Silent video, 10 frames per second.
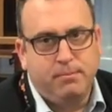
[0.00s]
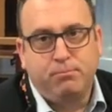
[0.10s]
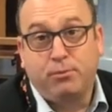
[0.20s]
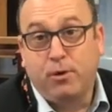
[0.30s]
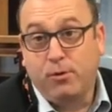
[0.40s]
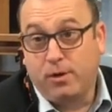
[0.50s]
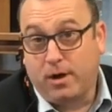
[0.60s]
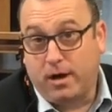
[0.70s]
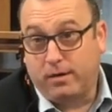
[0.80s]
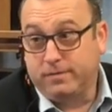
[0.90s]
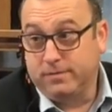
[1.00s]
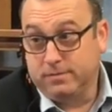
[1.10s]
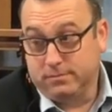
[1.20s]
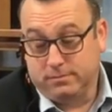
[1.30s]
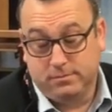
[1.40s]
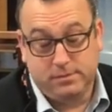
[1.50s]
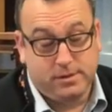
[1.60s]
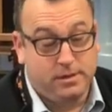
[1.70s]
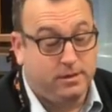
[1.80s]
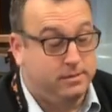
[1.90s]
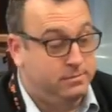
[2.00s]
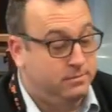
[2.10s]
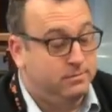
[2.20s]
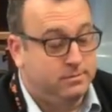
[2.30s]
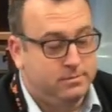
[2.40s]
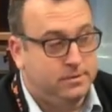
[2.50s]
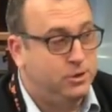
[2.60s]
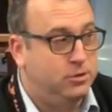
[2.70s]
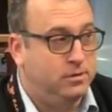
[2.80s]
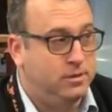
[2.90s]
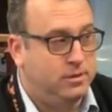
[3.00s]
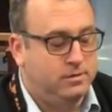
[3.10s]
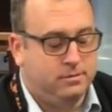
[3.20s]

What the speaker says: It broke off. It's good. Did you know that?